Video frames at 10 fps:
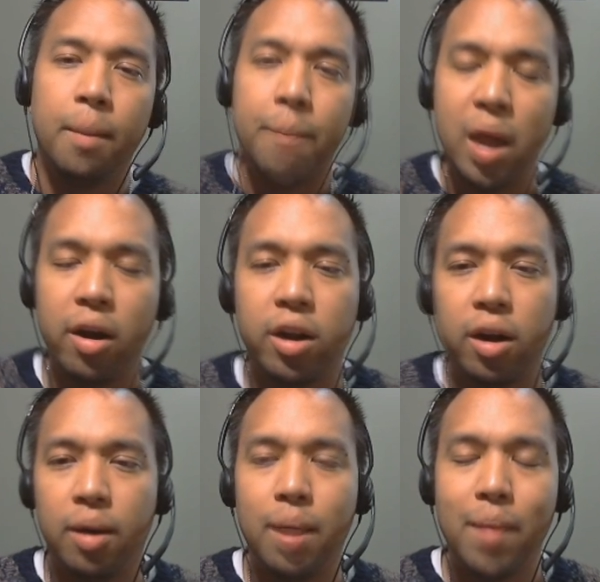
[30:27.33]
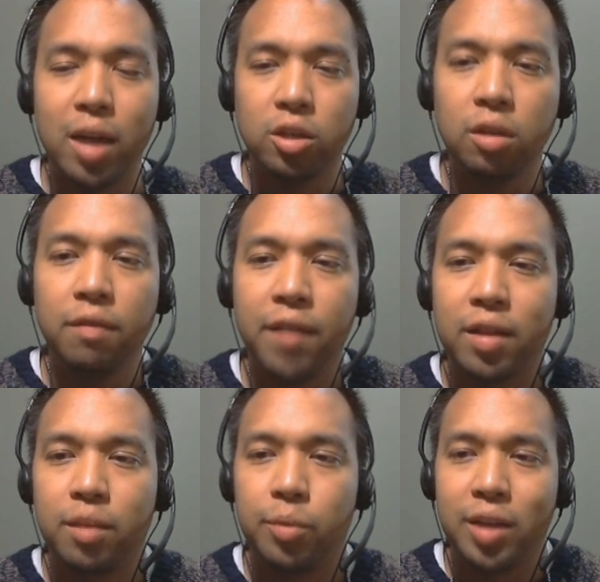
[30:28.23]
Barrier. A magical effect
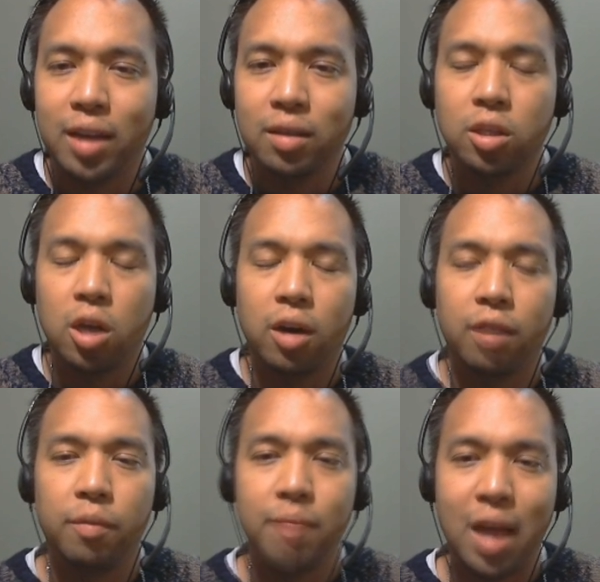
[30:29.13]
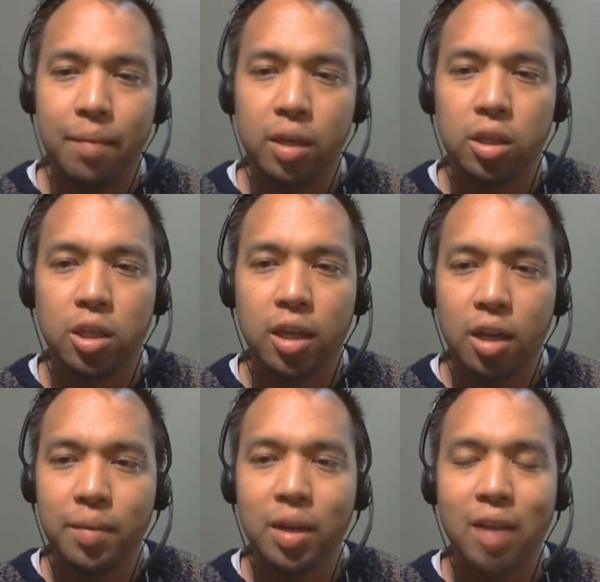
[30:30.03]
that protects the target from damage.
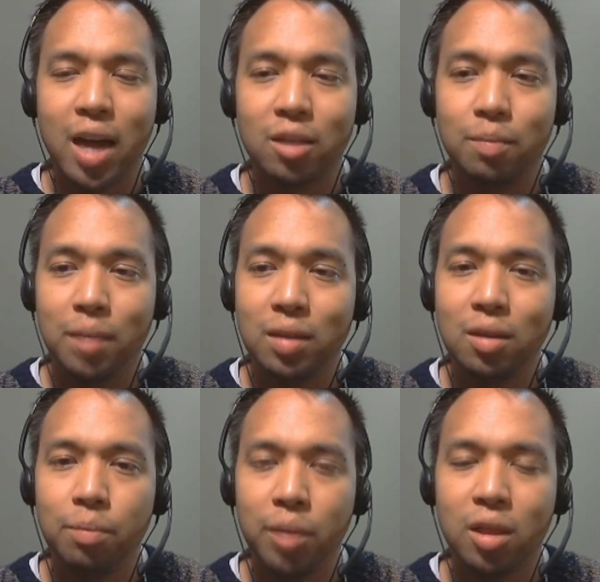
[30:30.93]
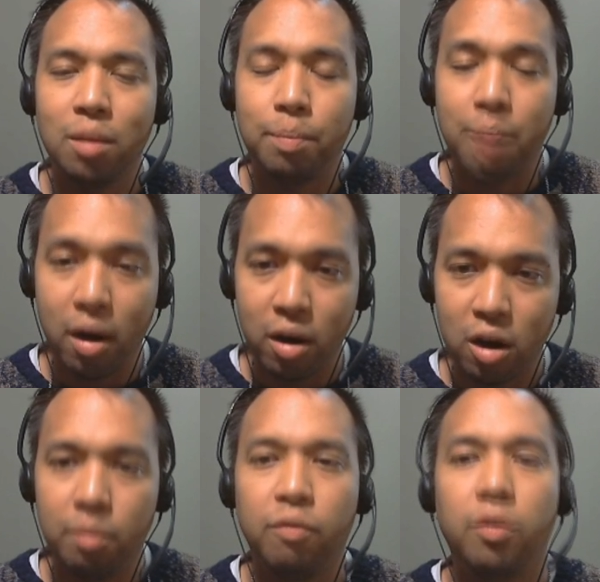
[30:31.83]
Incoming attacks must deplete the barrier
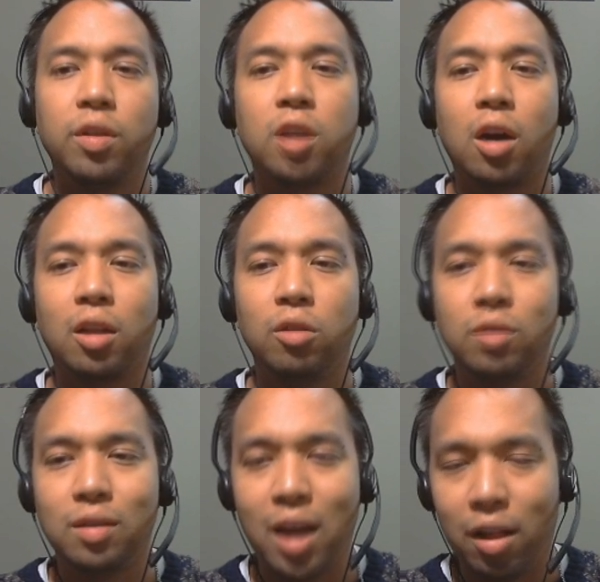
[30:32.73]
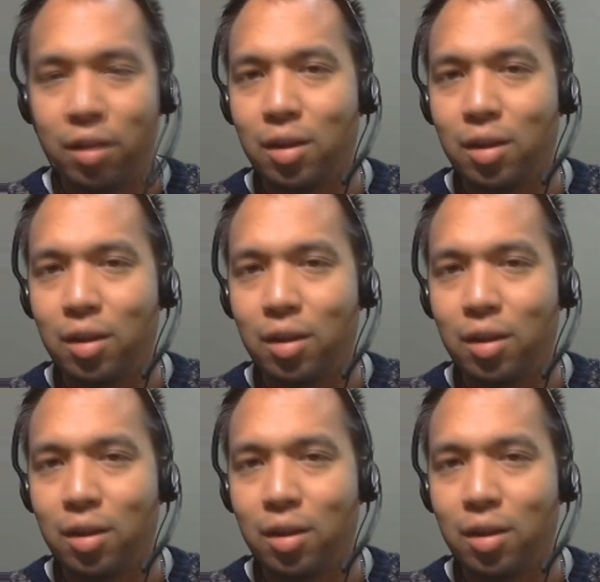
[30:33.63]
before the target loses health.